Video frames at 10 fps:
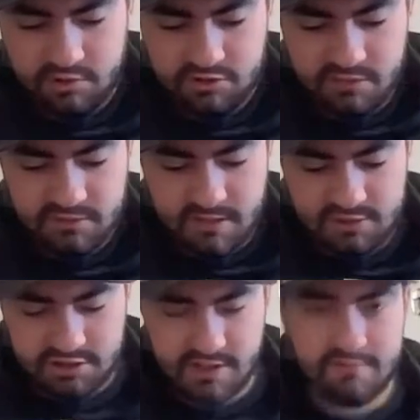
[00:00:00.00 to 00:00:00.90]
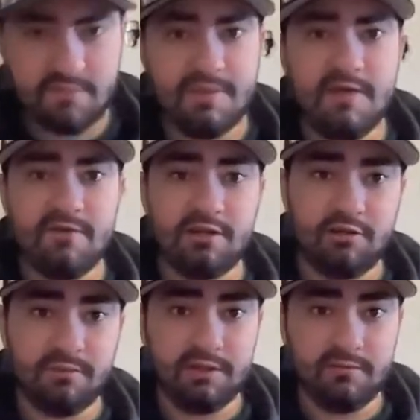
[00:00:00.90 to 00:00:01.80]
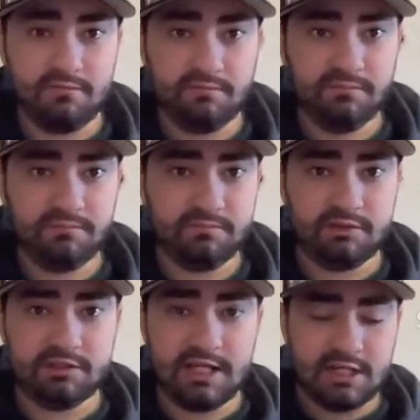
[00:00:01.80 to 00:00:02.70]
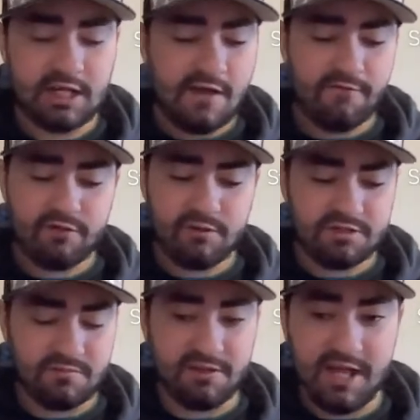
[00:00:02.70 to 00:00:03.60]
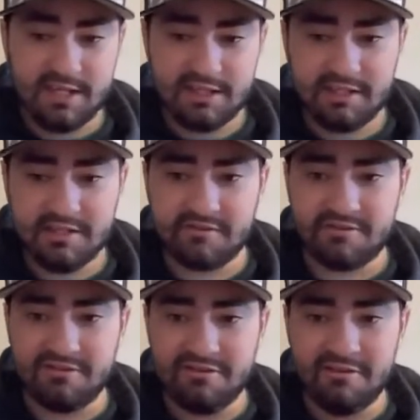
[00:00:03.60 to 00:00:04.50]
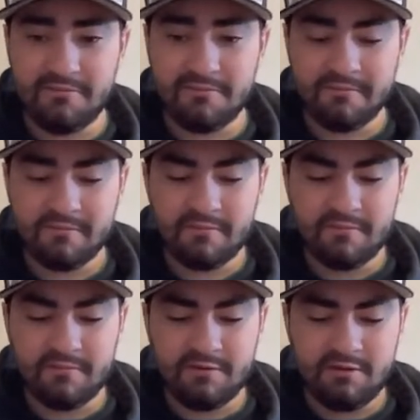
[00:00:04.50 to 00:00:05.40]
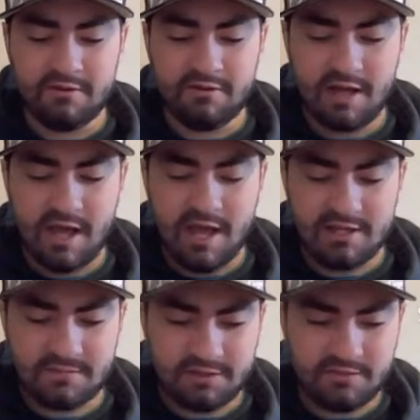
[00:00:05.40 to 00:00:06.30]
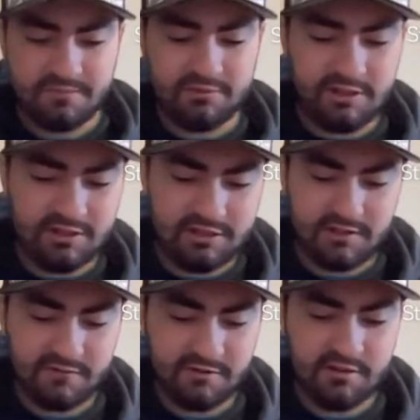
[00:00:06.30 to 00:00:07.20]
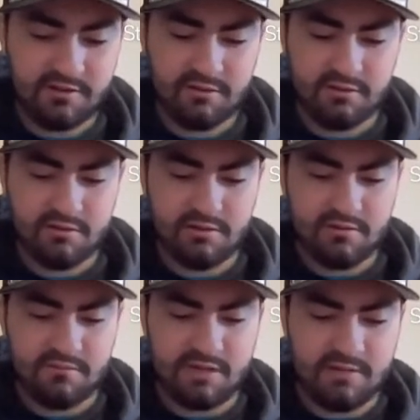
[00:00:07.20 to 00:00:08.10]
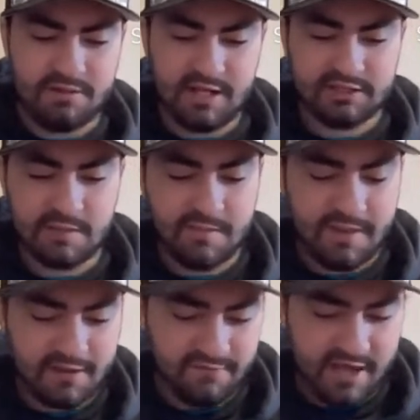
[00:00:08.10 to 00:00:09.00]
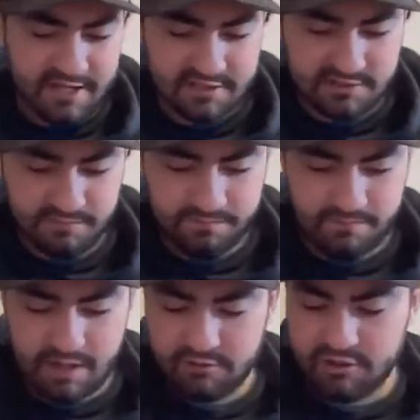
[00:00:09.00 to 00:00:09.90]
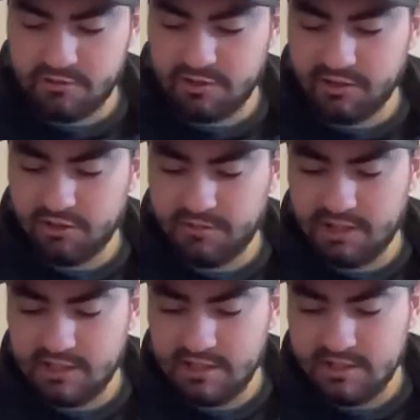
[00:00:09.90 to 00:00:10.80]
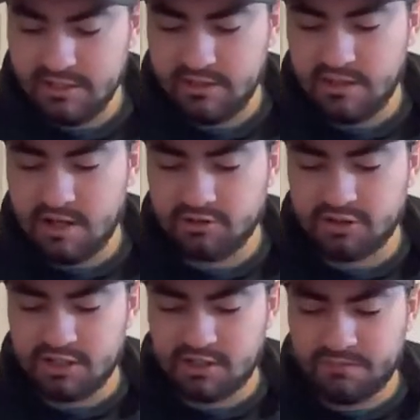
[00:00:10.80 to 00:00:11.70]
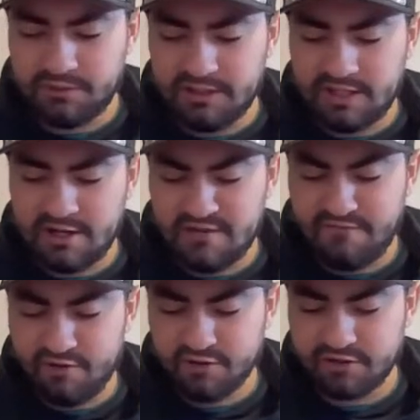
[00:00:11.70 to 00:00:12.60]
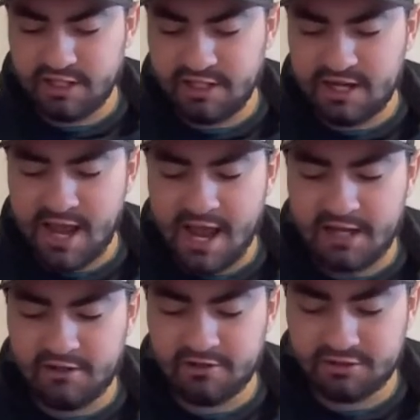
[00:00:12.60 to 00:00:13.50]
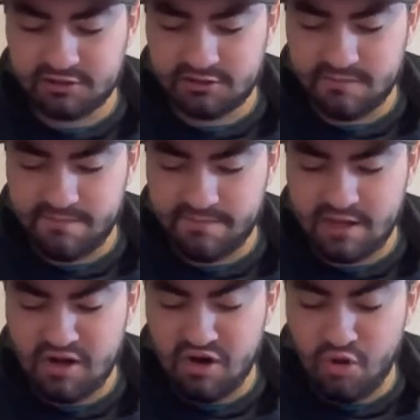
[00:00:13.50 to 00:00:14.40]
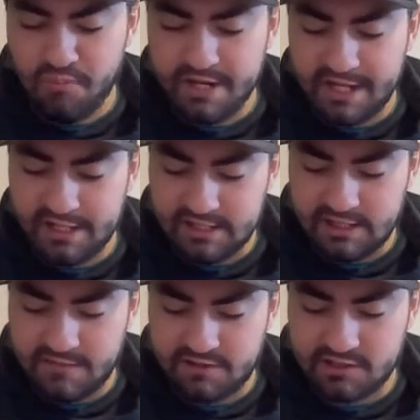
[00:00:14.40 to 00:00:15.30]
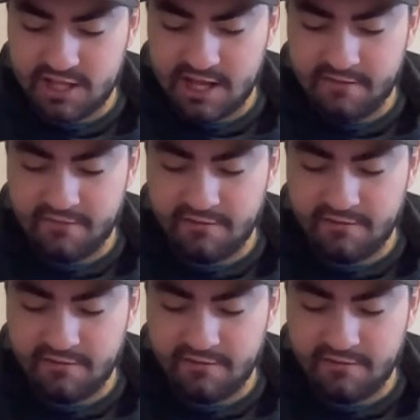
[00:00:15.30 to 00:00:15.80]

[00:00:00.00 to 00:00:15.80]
Sometimes you just have to pivot a little bit. Because I definitely wasn't planning this. I had something completely different. Maybe the next time I make a vase, I'll do it a little bit. I'll try to complete that first idea I had during this opening of this live.